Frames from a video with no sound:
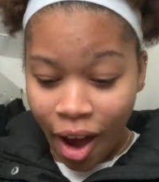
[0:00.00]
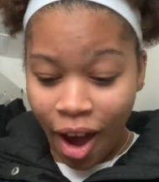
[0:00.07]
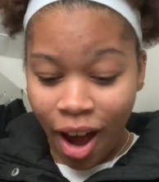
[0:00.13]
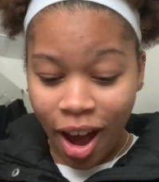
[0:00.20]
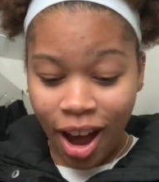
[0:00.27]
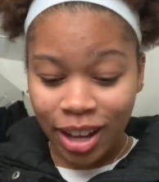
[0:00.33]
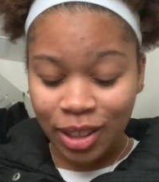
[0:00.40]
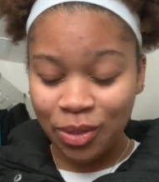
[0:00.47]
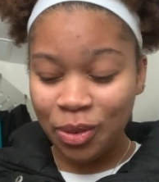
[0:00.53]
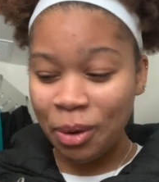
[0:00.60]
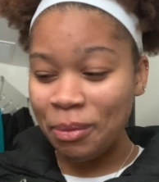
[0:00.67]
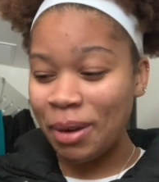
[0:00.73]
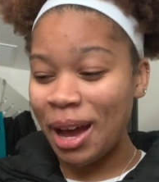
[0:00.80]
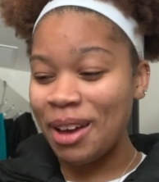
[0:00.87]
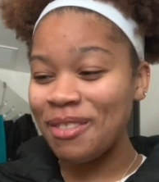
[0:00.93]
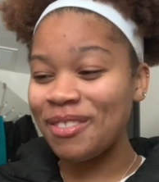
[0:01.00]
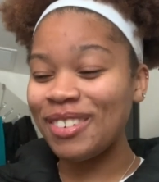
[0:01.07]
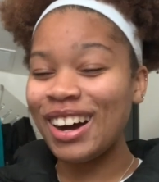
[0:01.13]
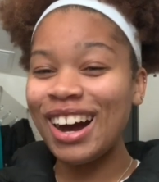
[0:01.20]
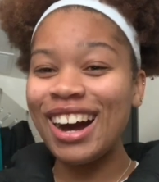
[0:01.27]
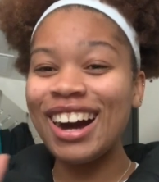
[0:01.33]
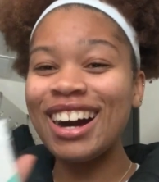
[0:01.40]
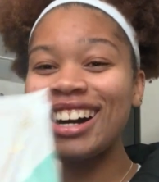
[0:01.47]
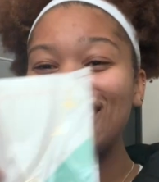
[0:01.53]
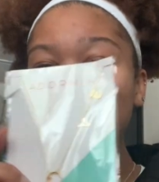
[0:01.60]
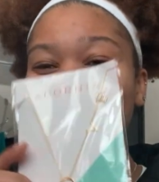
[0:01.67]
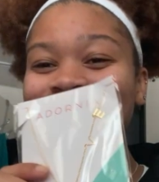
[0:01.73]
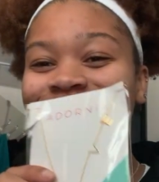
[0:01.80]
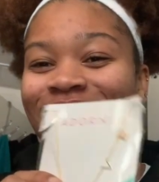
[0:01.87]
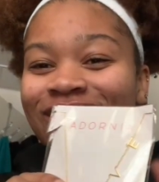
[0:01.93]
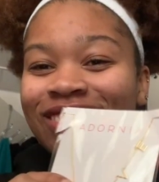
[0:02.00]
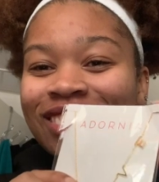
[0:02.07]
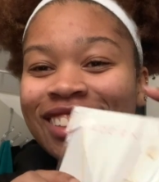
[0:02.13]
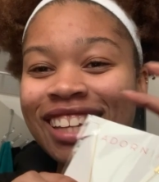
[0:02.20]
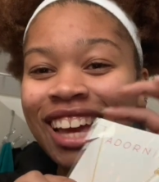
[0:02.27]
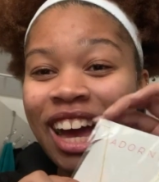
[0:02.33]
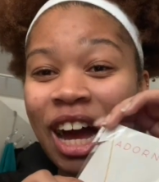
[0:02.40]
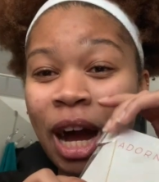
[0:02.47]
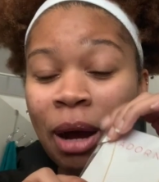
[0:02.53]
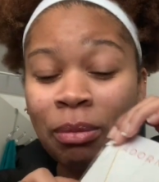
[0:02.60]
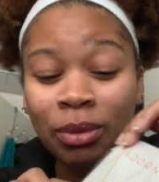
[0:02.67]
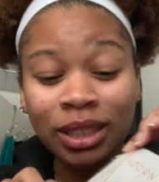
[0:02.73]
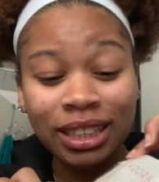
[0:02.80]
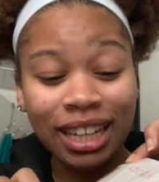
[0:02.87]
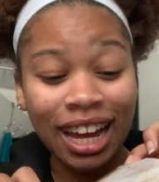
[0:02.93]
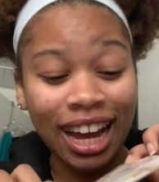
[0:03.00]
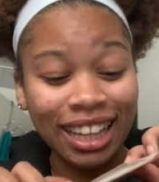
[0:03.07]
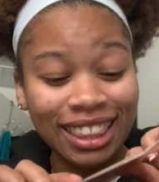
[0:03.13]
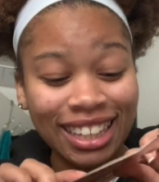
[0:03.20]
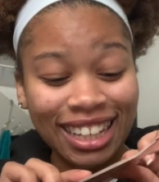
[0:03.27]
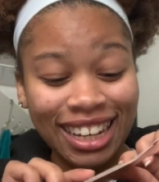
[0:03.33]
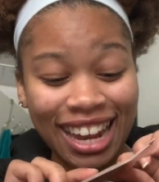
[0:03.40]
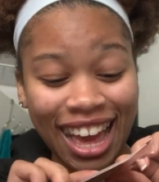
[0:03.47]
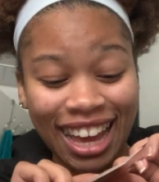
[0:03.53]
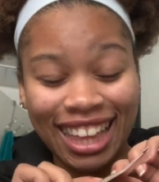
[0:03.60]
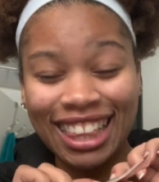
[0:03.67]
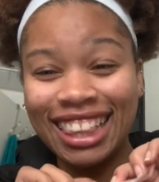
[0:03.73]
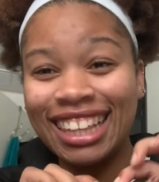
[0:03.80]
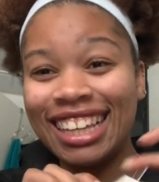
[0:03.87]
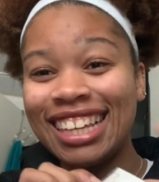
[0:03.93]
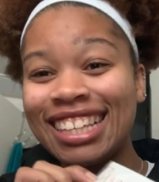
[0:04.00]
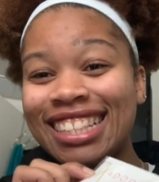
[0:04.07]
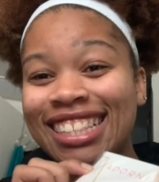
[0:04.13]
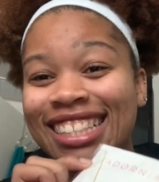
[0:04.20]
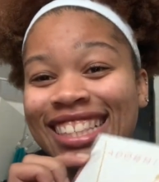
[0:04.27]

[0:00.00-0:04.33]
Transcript: Oh, it's from my mom. I almost cut the necklace.